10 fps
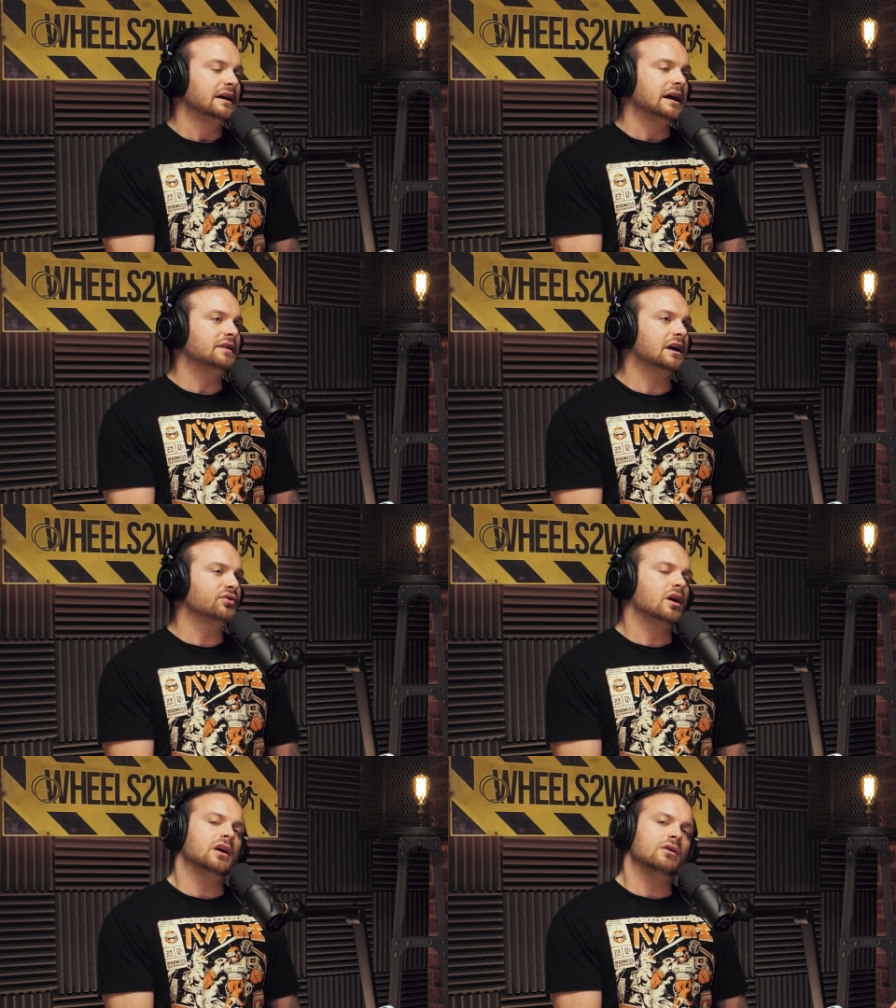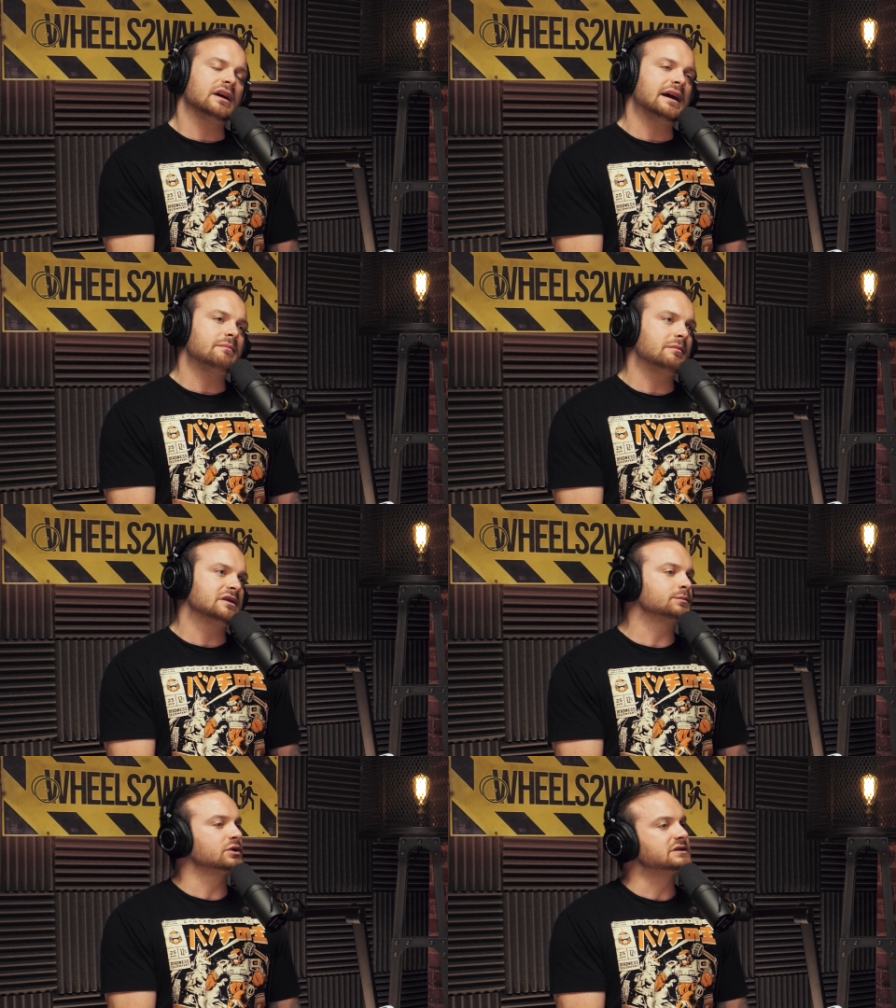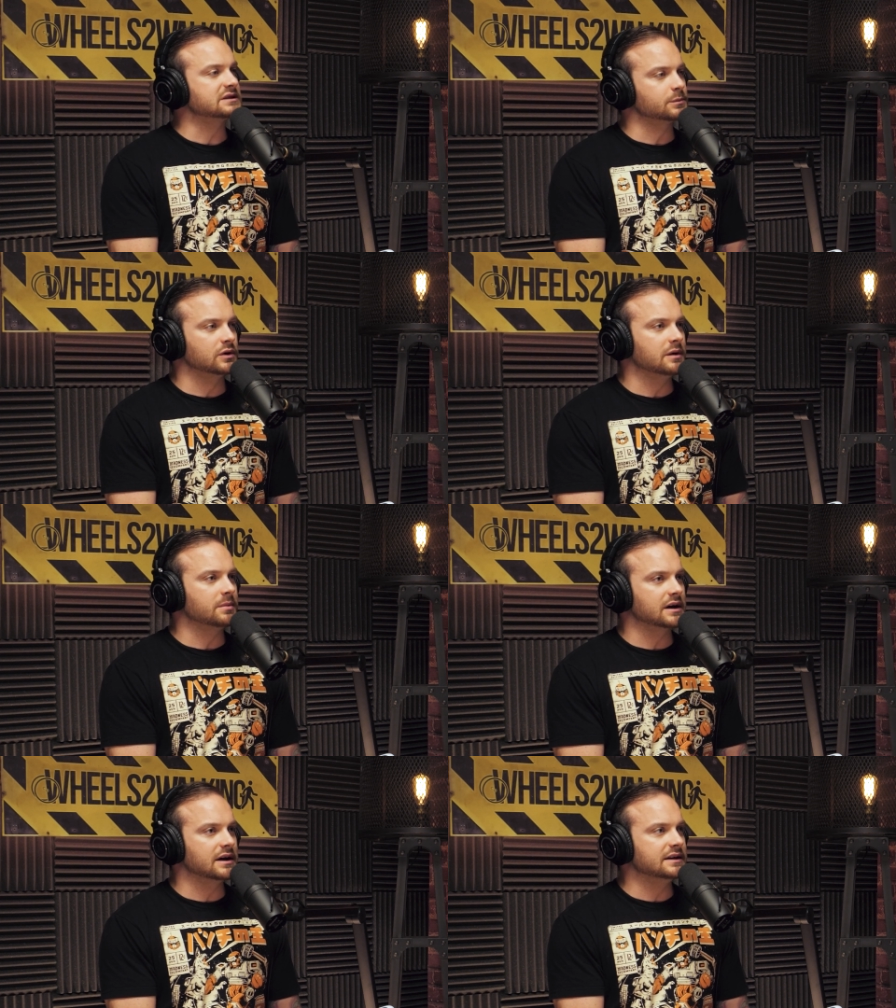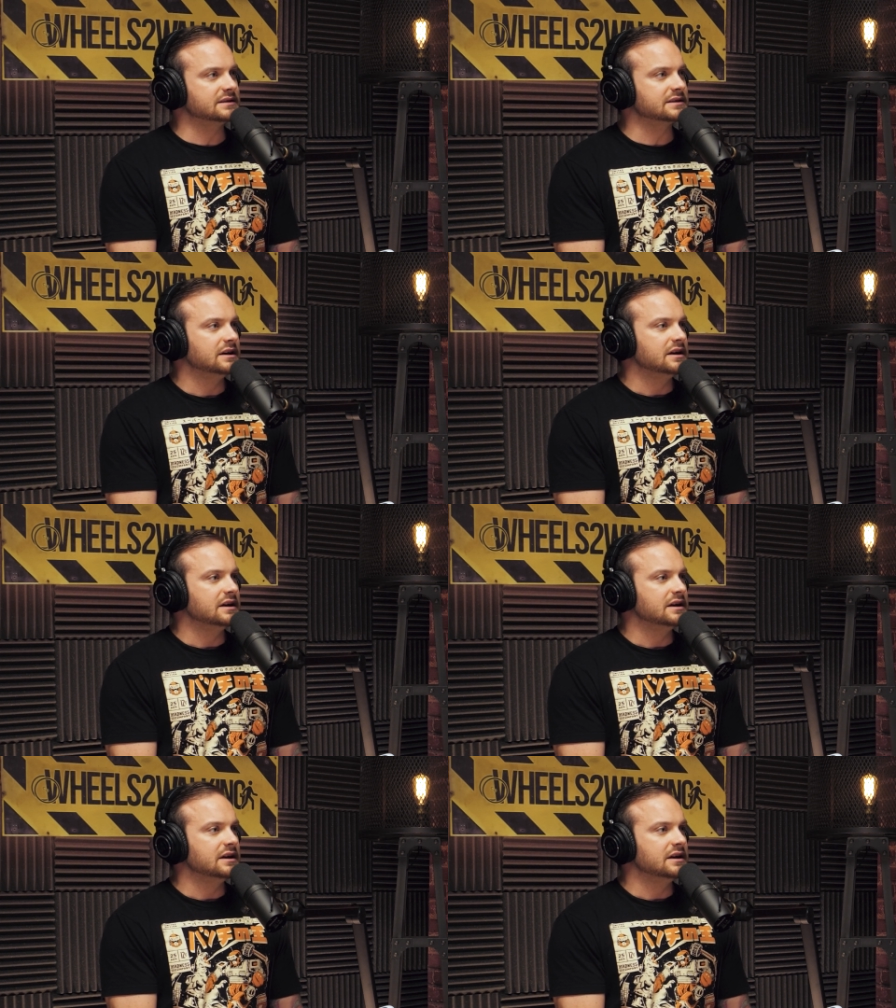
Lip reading: And then I thought, okay, maybe this person has a point because